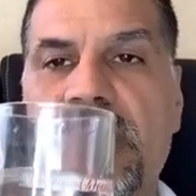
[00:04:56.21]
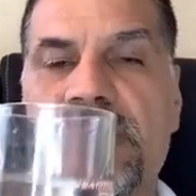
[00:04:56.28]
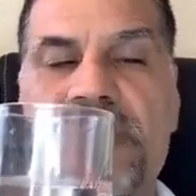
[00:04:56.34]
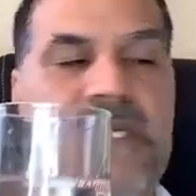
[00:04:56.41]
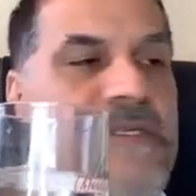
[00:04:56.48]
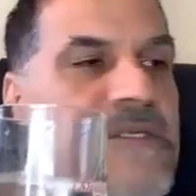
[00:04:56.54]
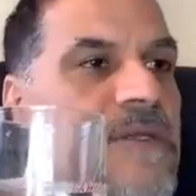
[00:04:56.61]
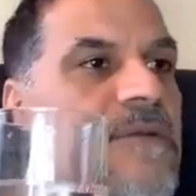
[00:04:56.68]

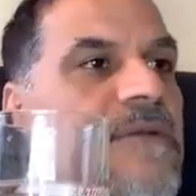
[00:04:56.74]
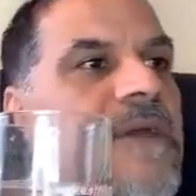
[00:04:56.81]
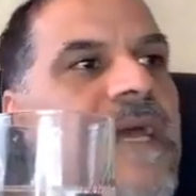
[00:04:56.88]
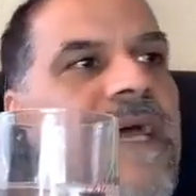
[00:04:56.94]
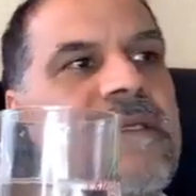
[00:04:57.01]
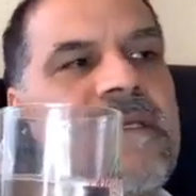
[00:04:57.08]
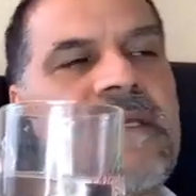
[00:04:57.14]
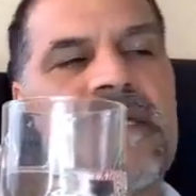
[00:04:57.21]
Just look
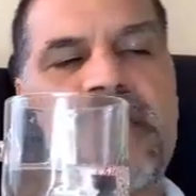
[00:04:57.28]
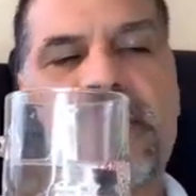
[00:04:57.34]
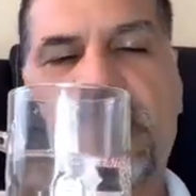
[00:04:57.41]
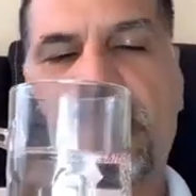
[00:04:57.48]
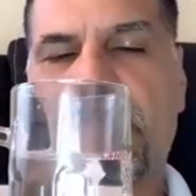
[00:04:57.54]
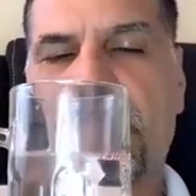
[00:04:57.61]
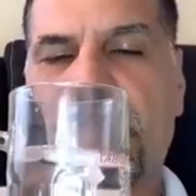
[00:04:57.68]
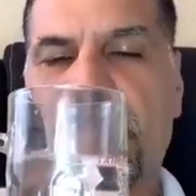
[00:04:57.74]
at the
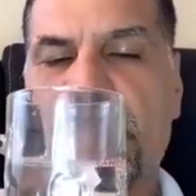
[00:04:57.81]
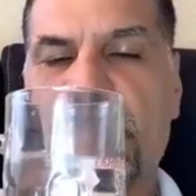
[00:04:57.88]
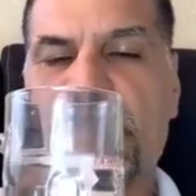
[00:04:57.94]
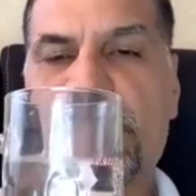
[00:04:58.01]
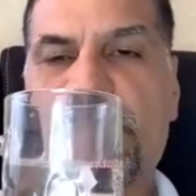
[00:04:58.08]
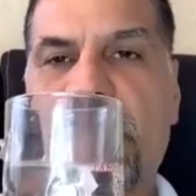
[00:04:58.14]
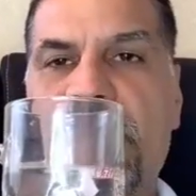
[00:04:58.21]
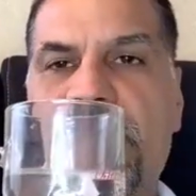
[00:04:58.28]

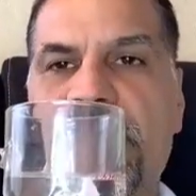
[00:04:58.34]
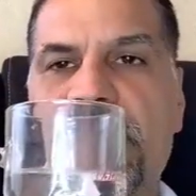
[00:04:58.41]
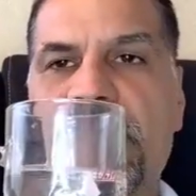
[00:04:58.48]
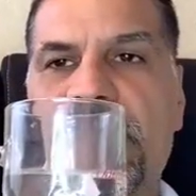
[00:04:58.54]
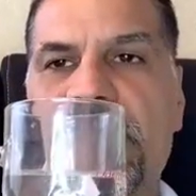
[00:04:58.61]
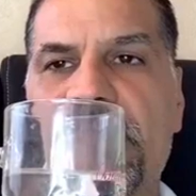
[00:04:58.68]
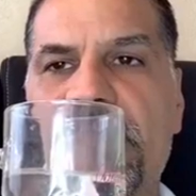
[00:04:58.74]
newspaper.